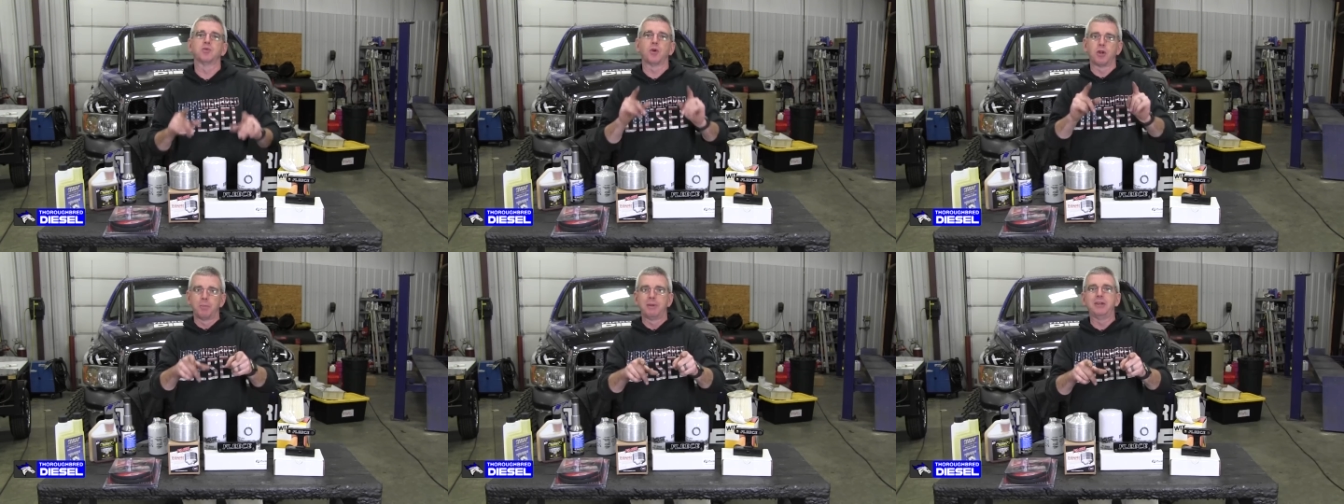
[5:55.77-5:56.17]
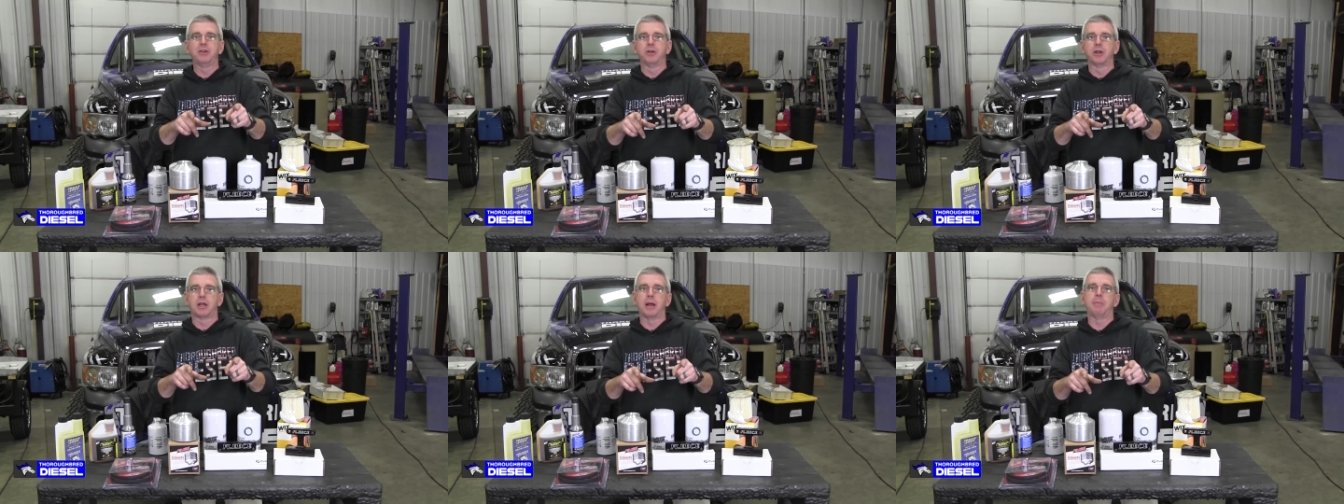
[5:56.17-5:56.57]
we're going to be
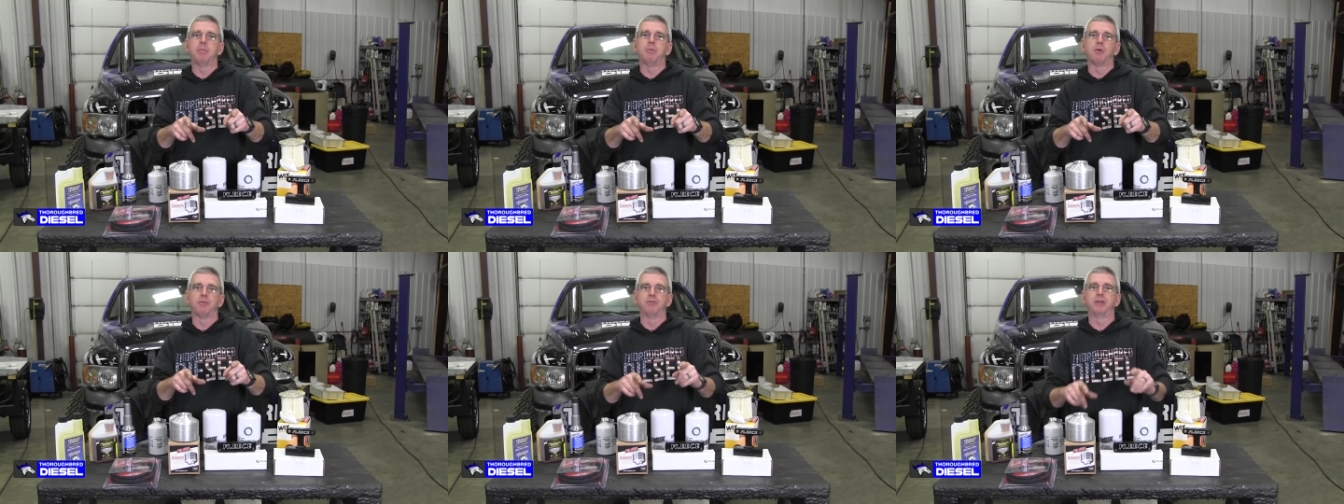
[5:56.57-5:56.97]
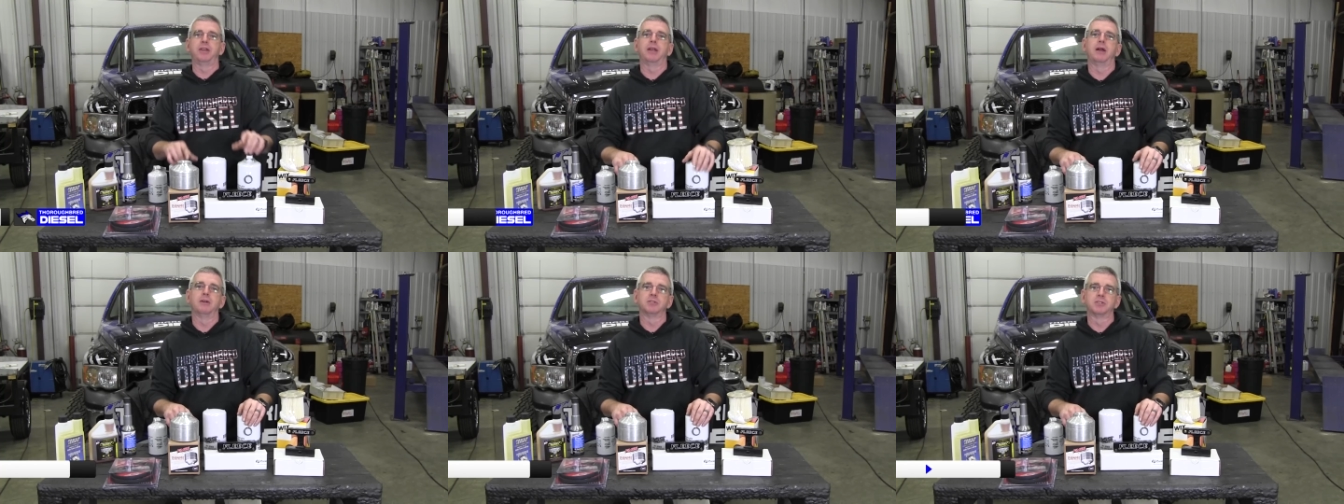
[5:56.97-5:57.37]
doing a couple more
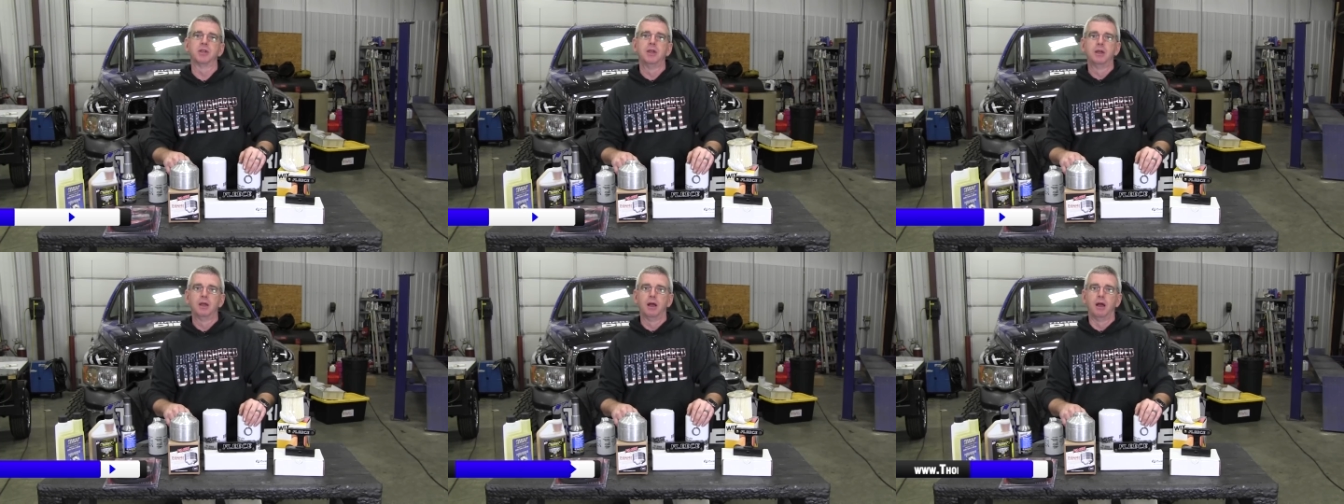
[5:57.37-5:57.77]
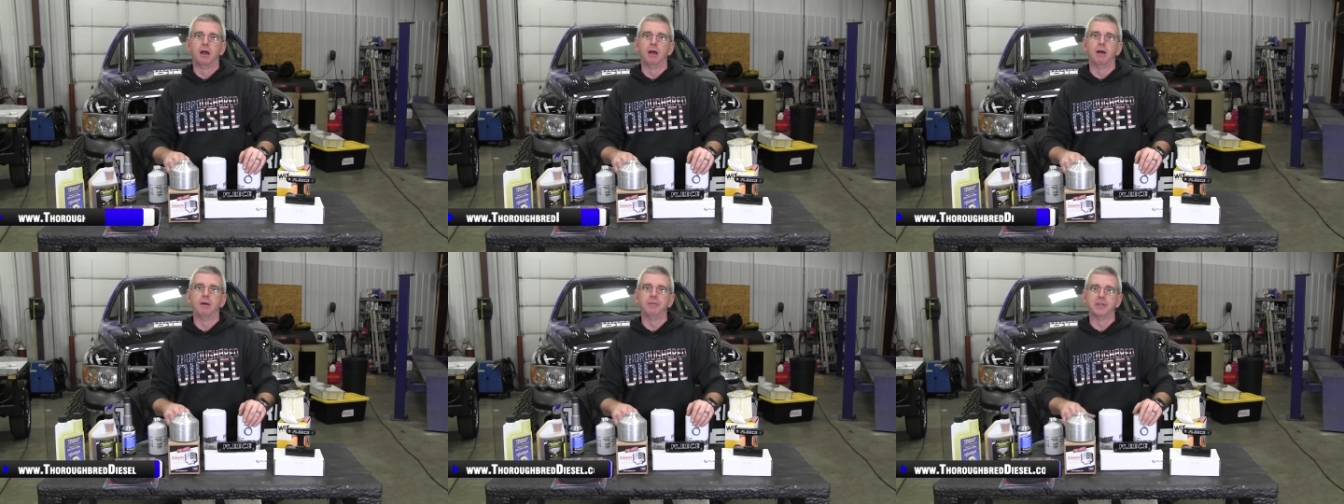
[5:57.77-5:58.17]
videos
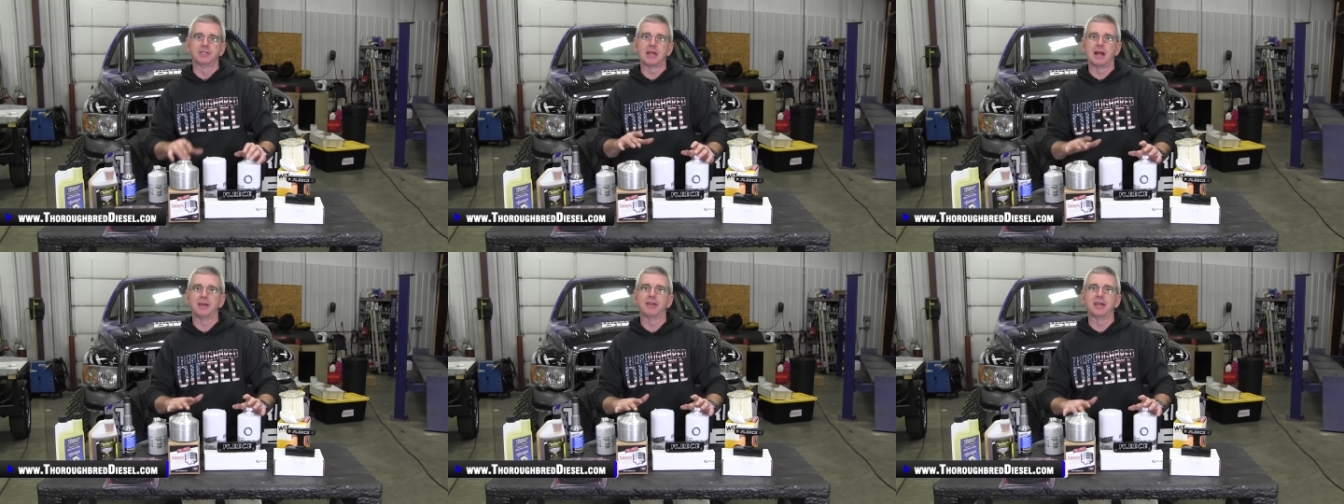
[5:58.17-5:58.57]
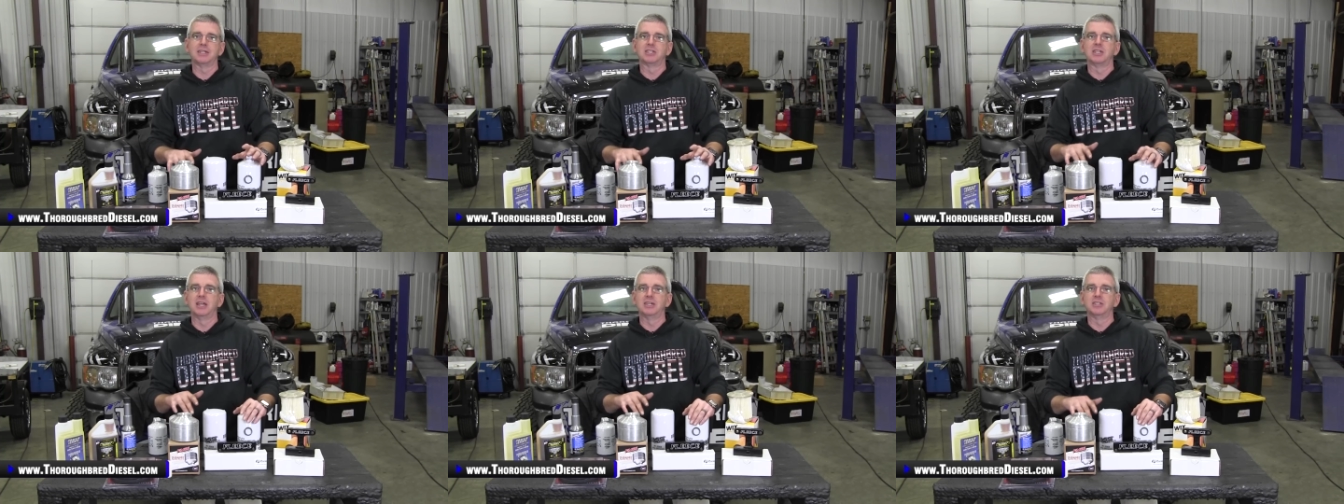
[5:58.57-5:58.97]
uh, this holiday
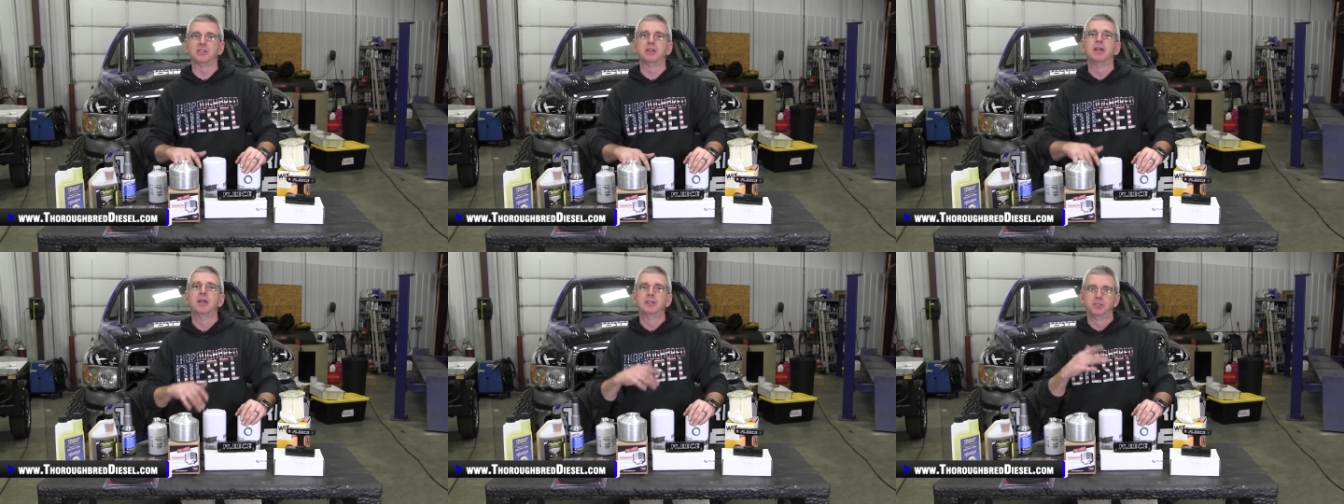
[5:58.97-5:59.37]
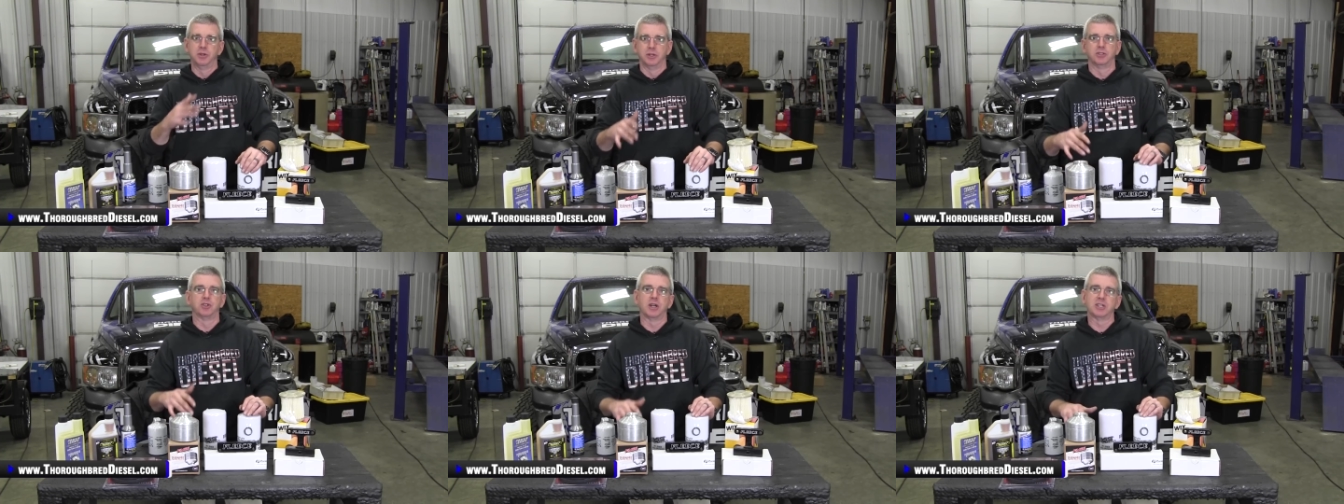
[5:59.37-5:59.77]
season
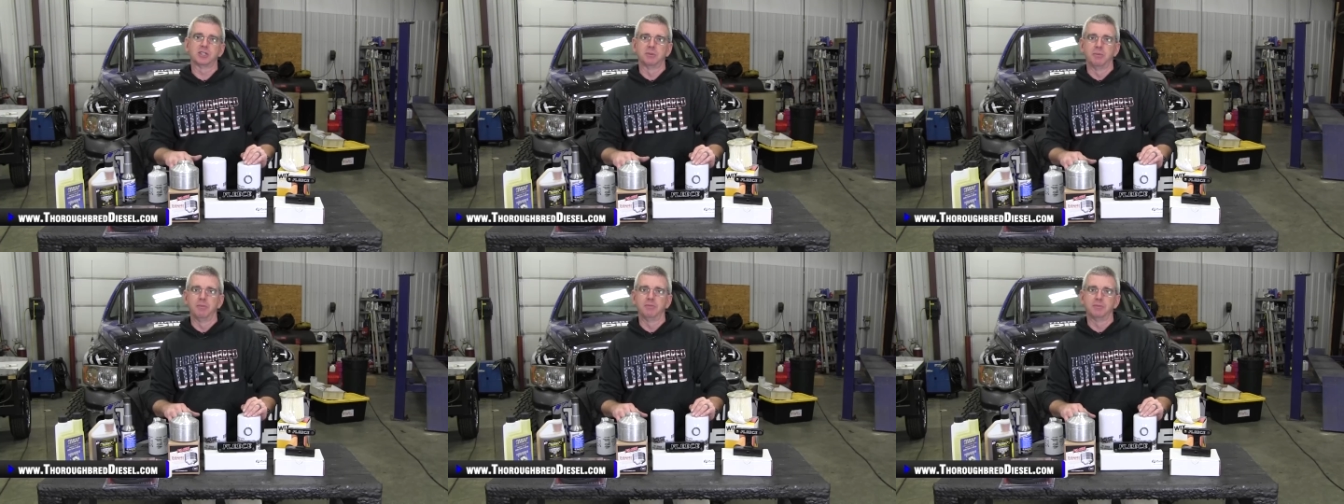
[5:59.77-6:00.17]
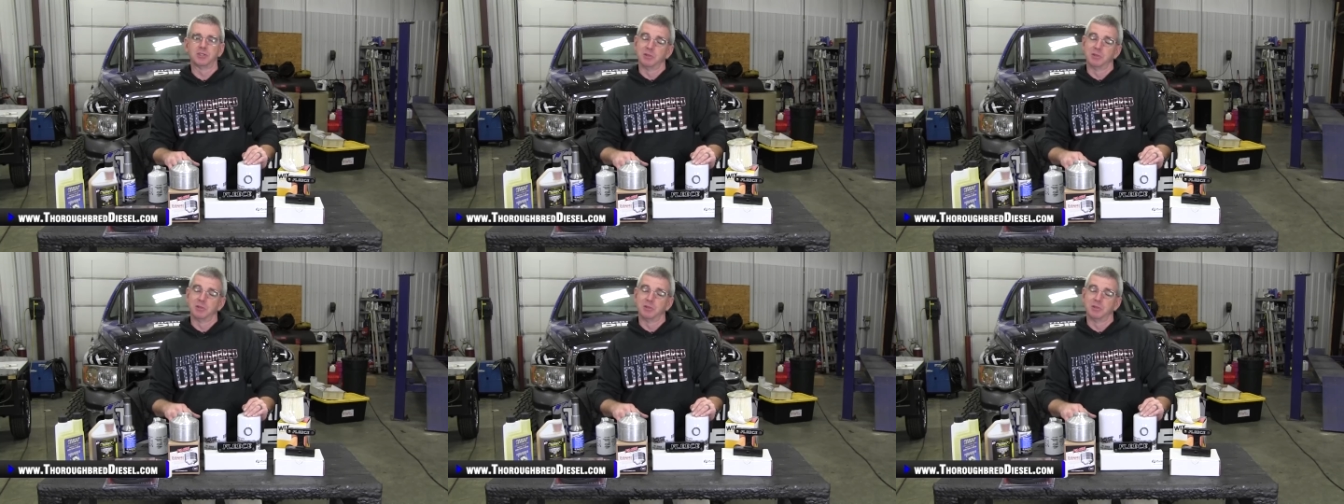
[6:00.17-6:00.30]
to address some,